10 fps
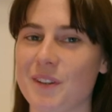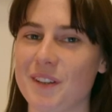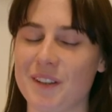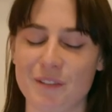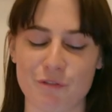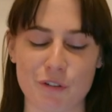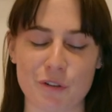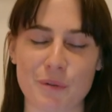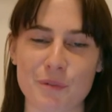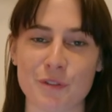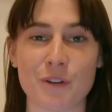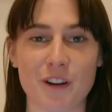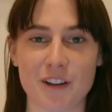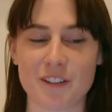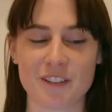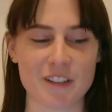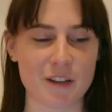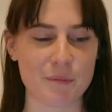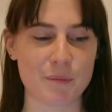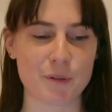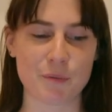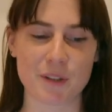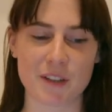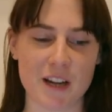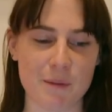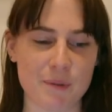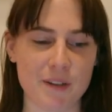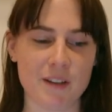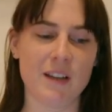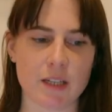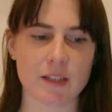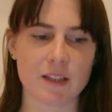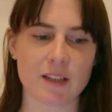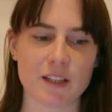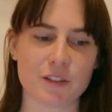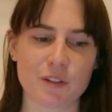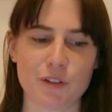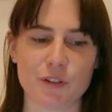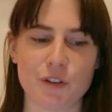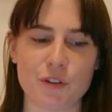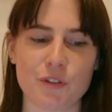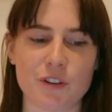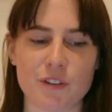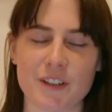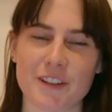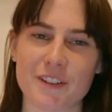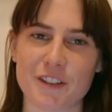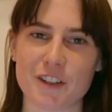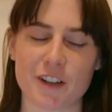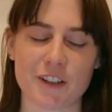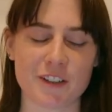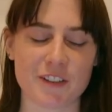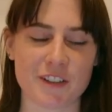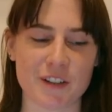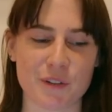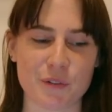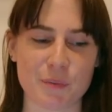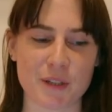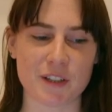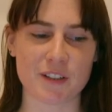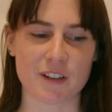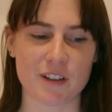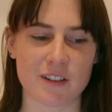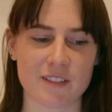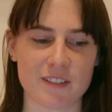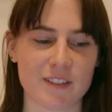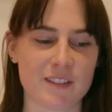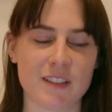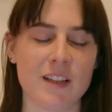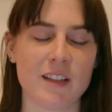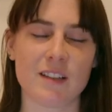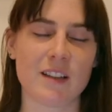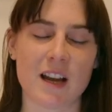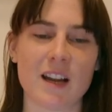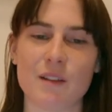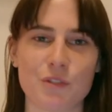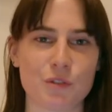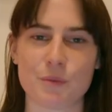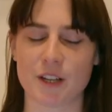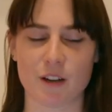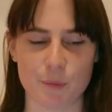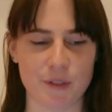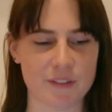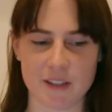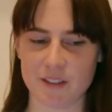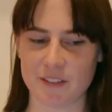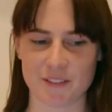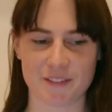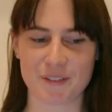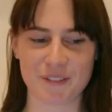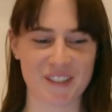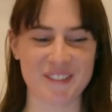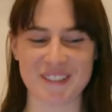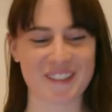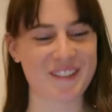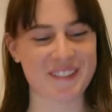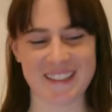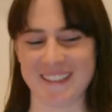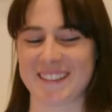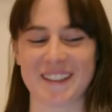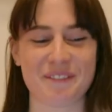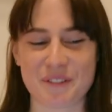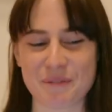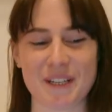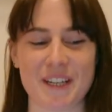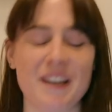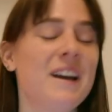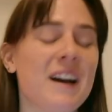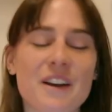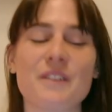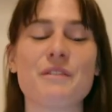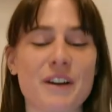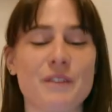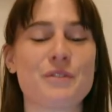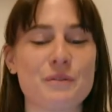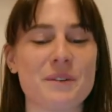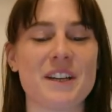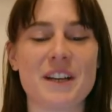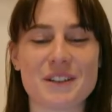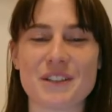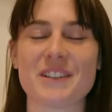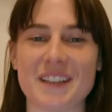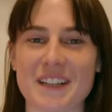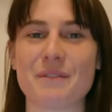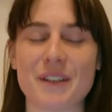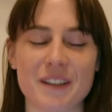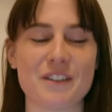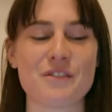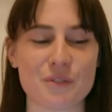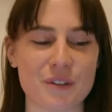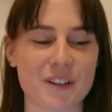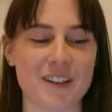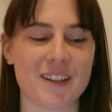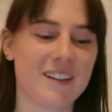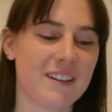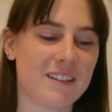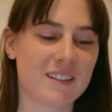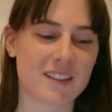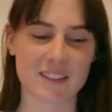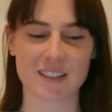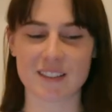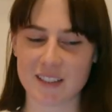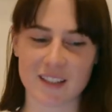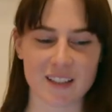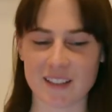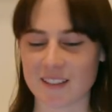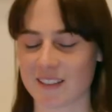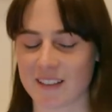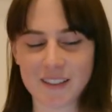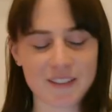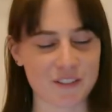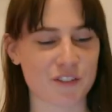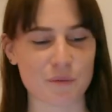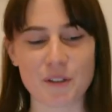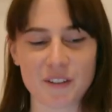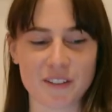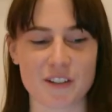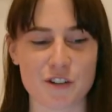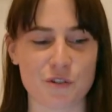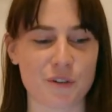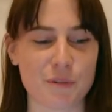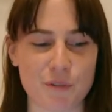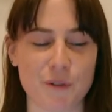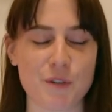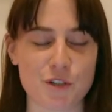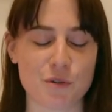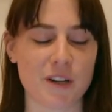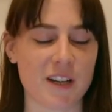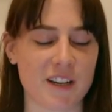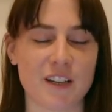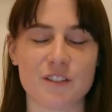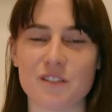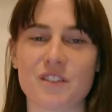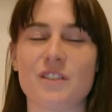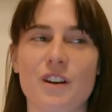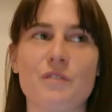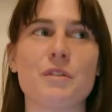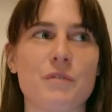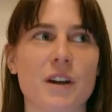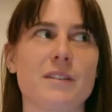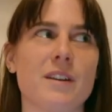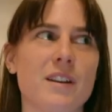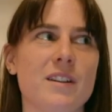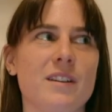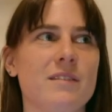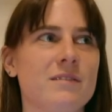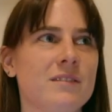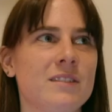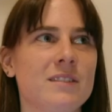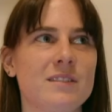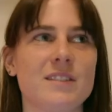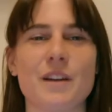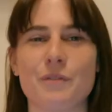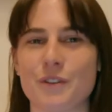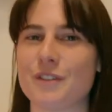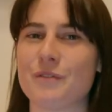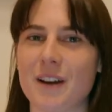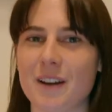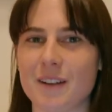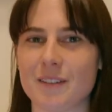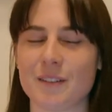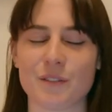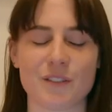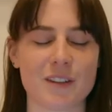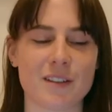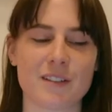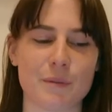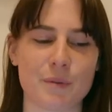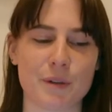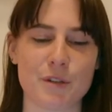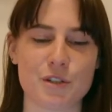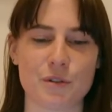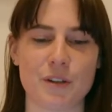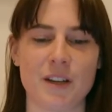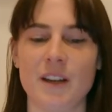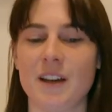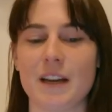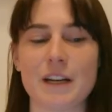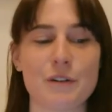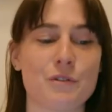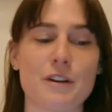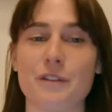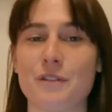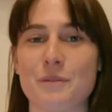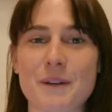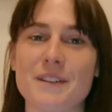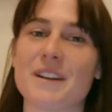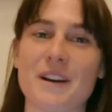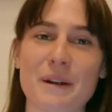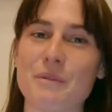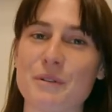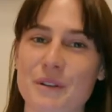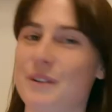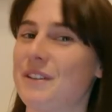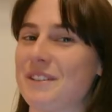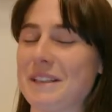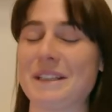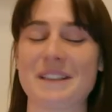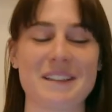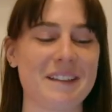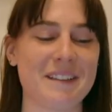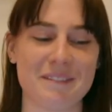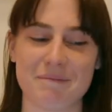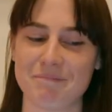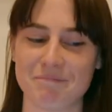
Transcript: the forms of art that make me really happy. And then I'd like to learn a new song and the guitar because I also play guitar. I have so many hobbies, guys. don't ask, I have too many. I don't know if I have too many. I just like really enjoy artistic things and like there's so many things I enjoy and bring me joy, and I just love the fact that I can diversify those things that bring me joy. And I would rather spend time doing all these things than,